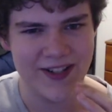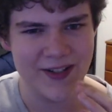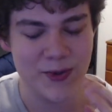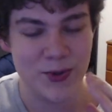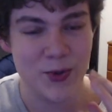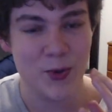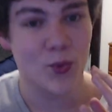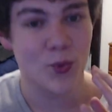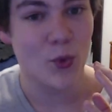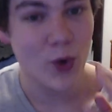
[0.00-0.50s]
do
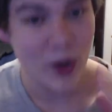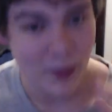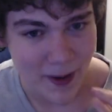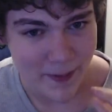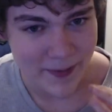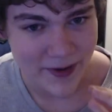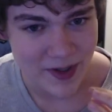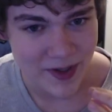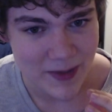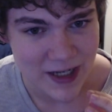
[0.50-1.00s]
the warm
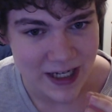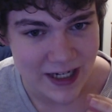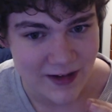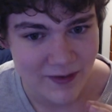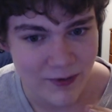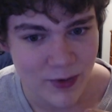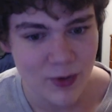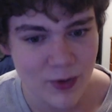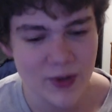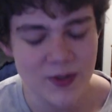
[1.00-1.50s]
up at the beginning
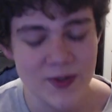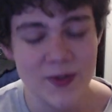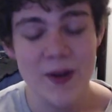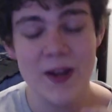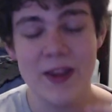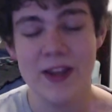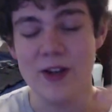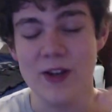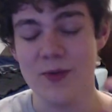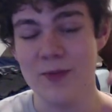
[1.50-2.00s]
of the rehearsal,
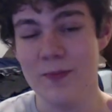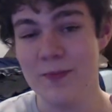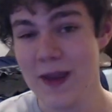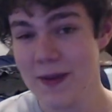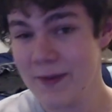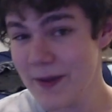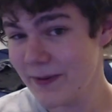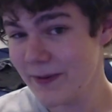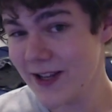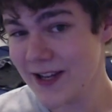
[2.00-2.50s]
and then you
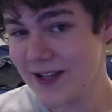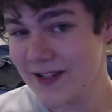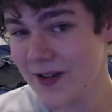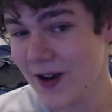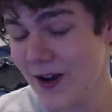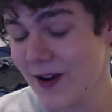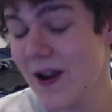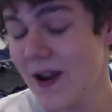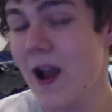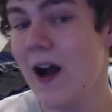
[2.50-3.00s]
maybe play a
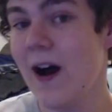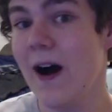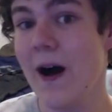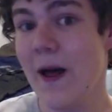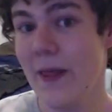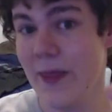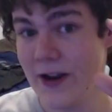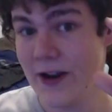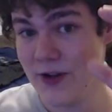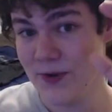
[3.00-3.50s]
song,
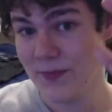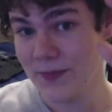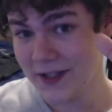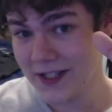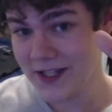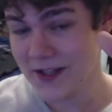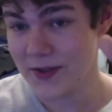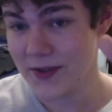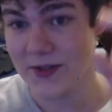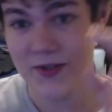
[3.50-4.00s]
and then you
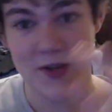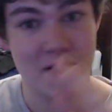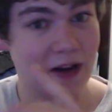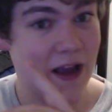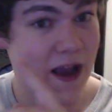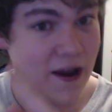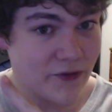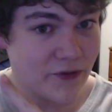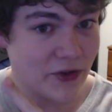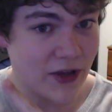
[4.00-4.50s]
play the song
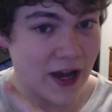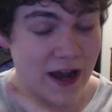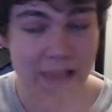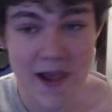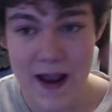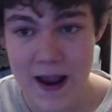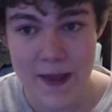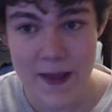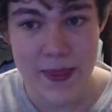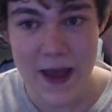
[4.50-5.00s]
after that,
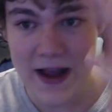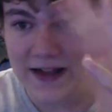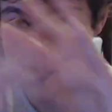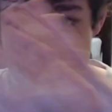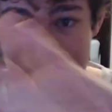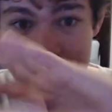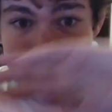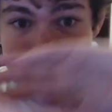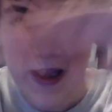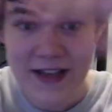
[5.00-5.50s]
and that's
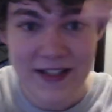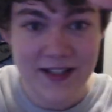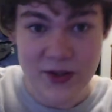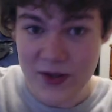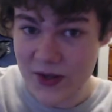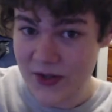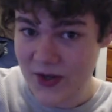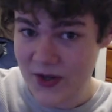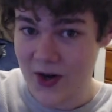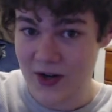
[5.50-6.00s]
the best
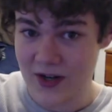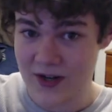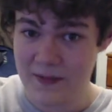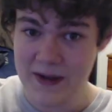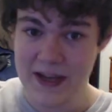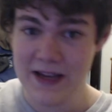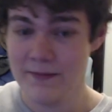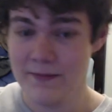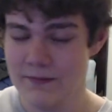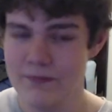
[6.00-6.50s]
the song can
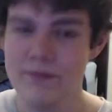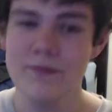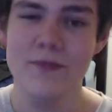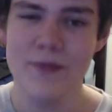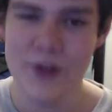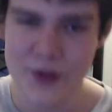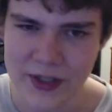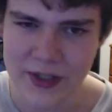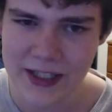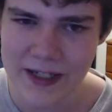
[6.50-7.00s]
be.
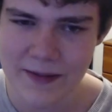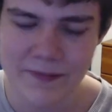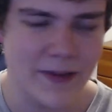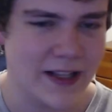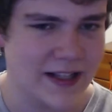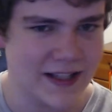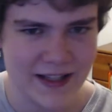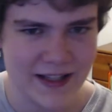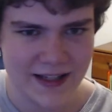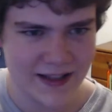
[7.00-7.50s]
Usually,
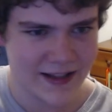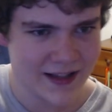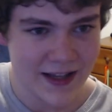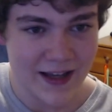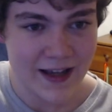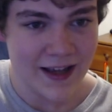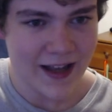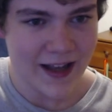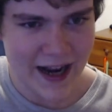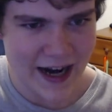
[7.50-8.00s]
that's the
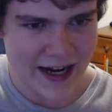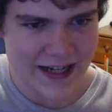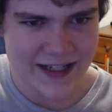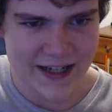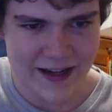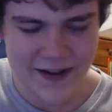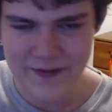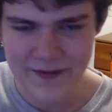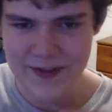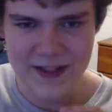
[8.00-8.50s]
height
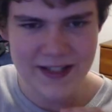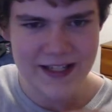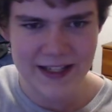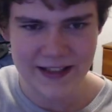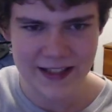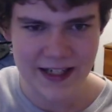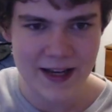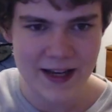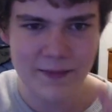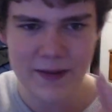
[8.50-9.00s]
of
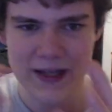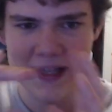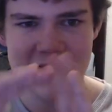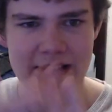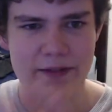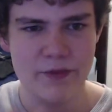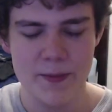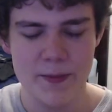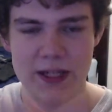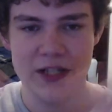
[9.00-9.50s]
ceiling because
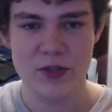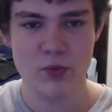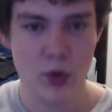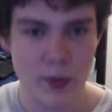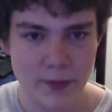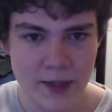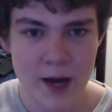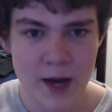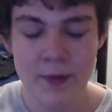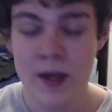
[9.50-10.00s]
everybody's
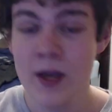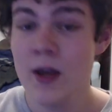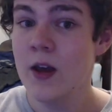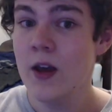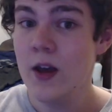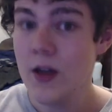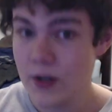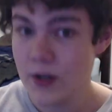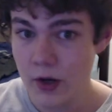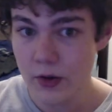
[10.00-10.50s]
warmed up.
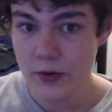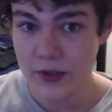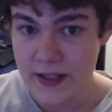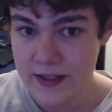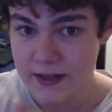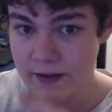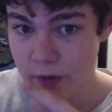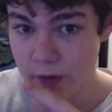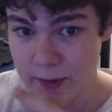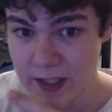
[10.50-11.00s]
Not only
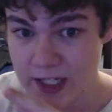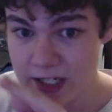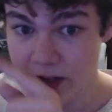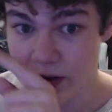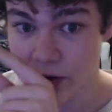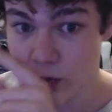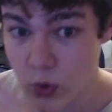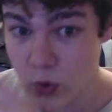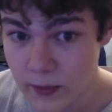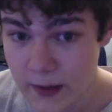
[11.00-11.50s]
has everybody done
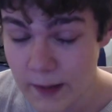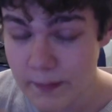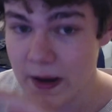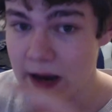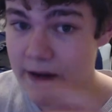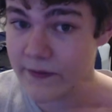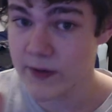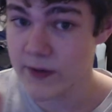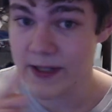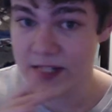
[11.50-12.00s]
the warm up, but
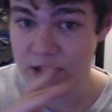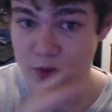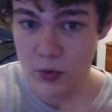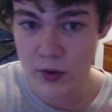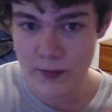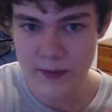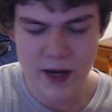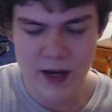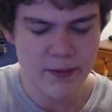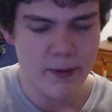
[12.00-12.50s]
everybody's
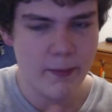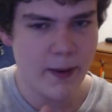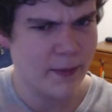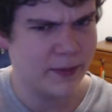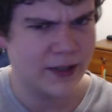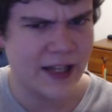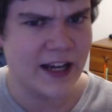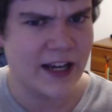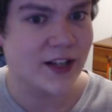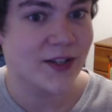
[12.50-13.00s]
warmed up by
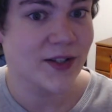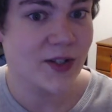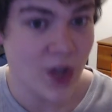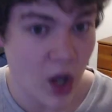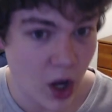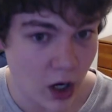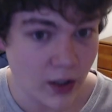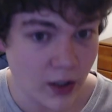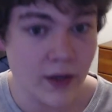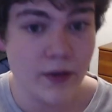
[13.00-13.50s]
playing a
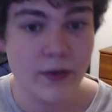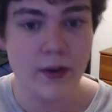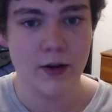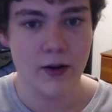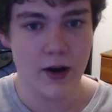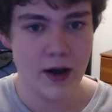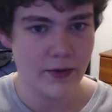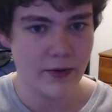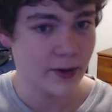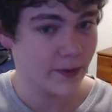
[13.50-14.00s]
song. They
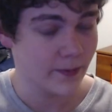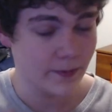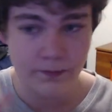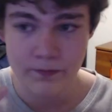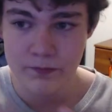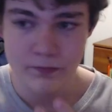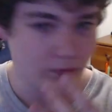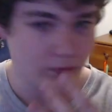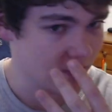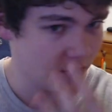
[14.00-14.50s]
know how the
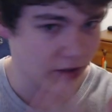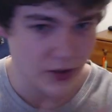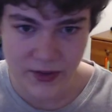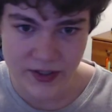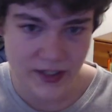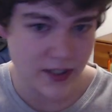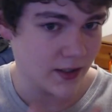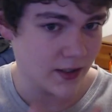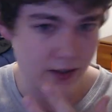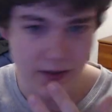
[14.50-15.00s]
they're used
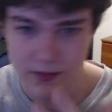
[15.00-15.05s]
to